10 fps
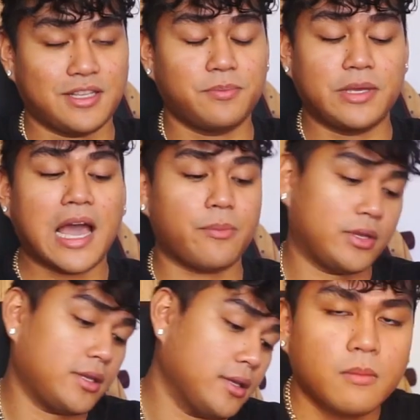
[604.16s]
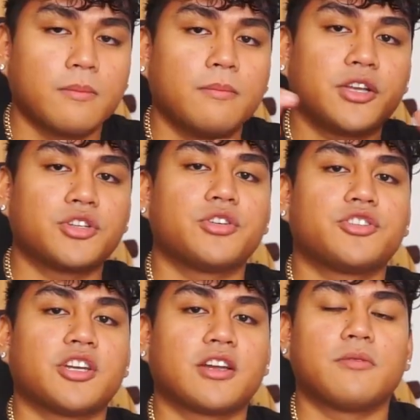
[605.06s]
I'll be happy. Make sure you
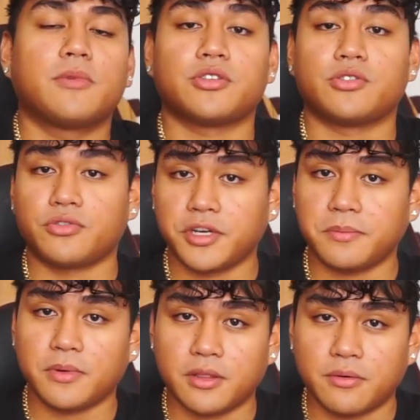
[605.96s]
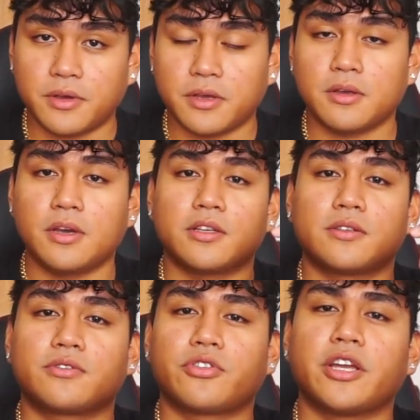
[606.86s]
check out my stream, by the way. I
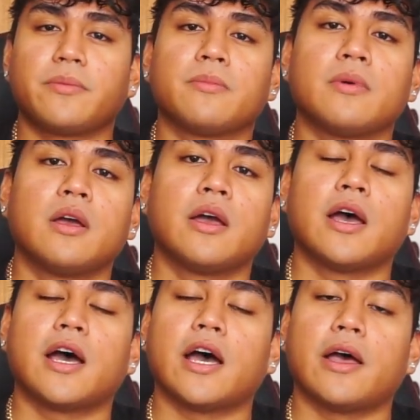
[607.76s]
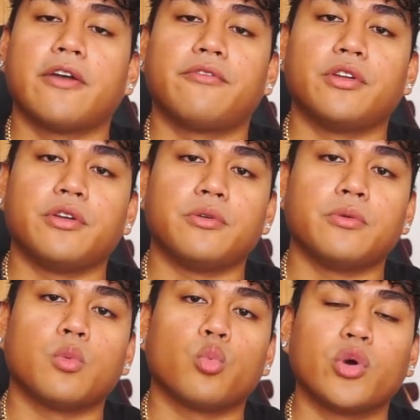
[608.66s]
stream
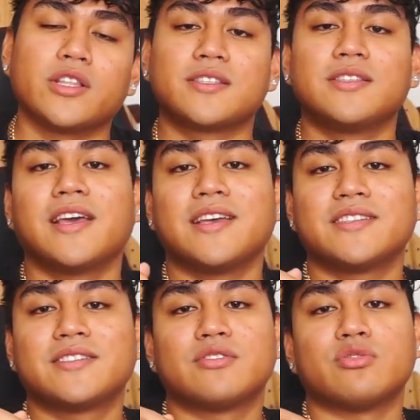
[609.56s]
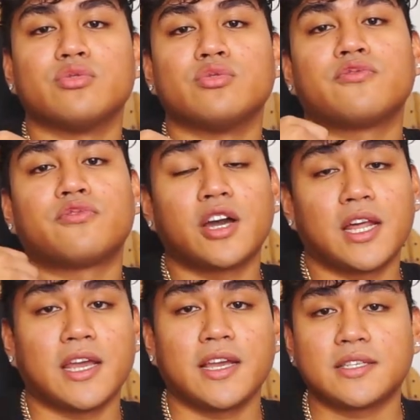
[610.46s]
every Wednesdays to
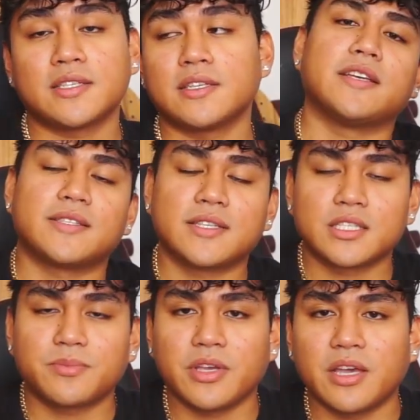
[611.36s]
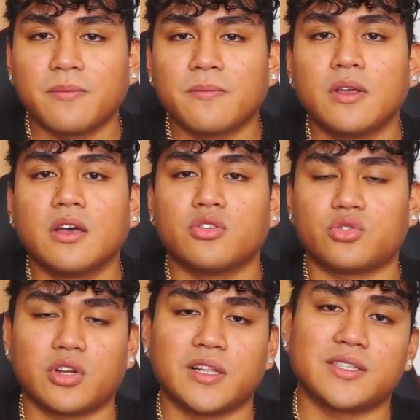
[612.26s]
Fridays. It's 6 p.m.
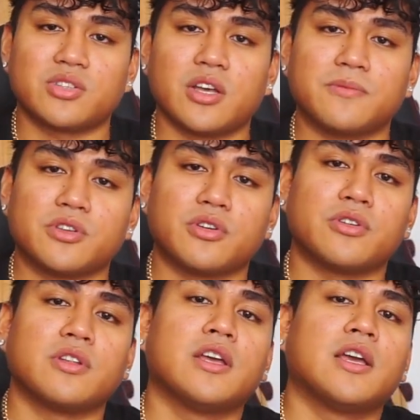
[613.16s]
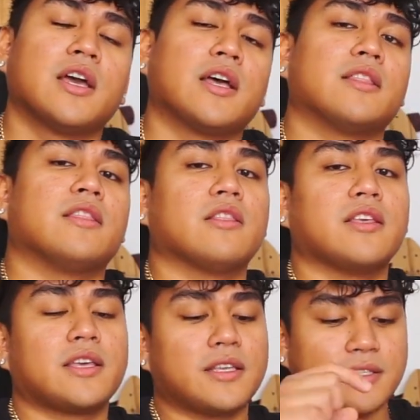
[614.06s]
Australian time zone. The
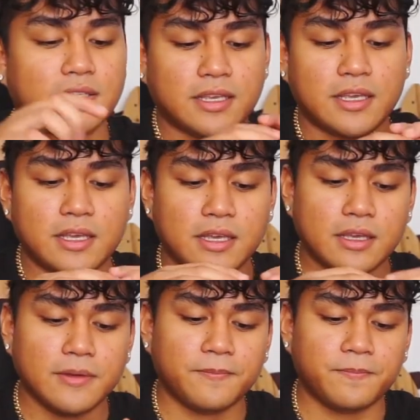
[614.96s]
link is here.